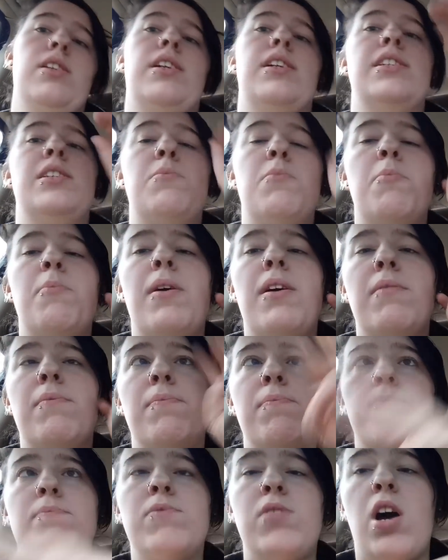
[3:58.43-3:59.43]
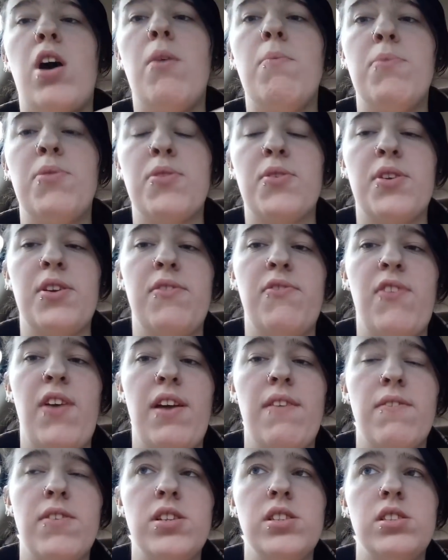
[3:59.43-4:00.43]
because them are my top three
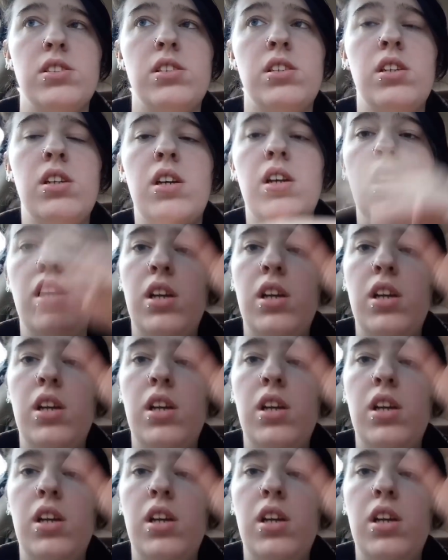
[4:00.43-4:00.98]
favorites.